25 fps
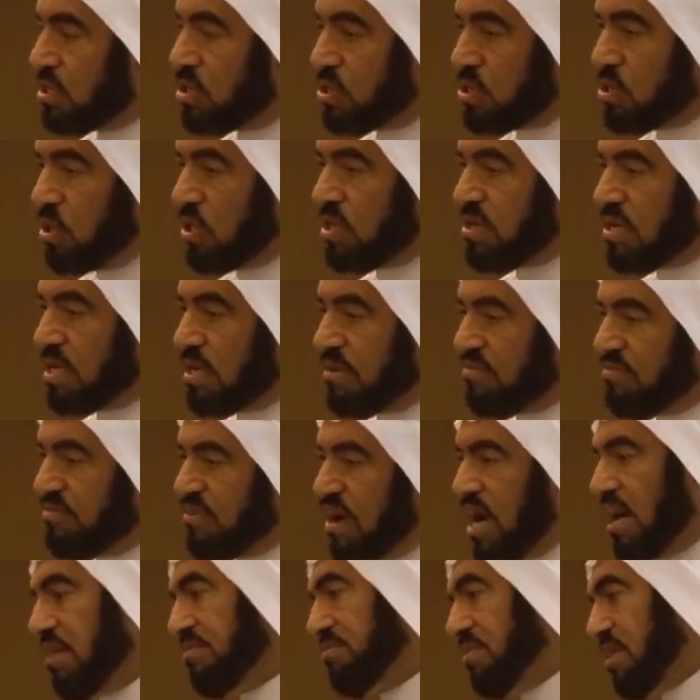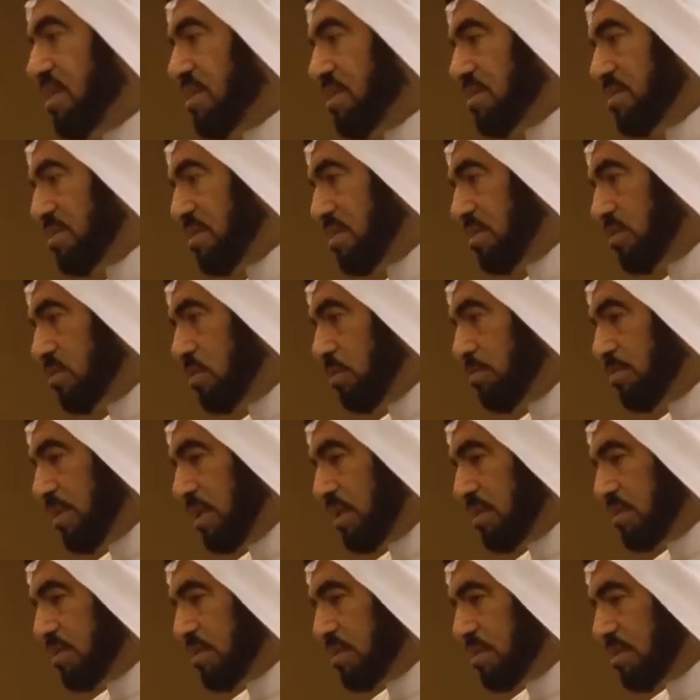It took 5 years to
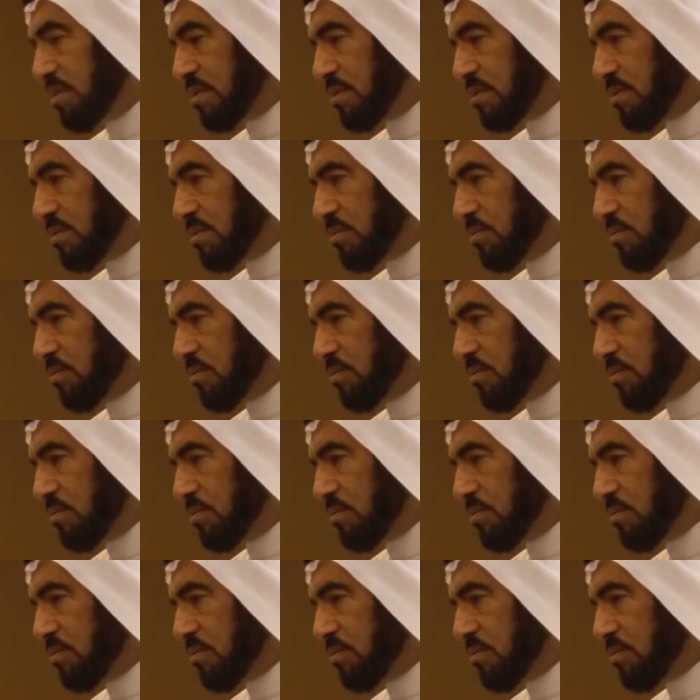build,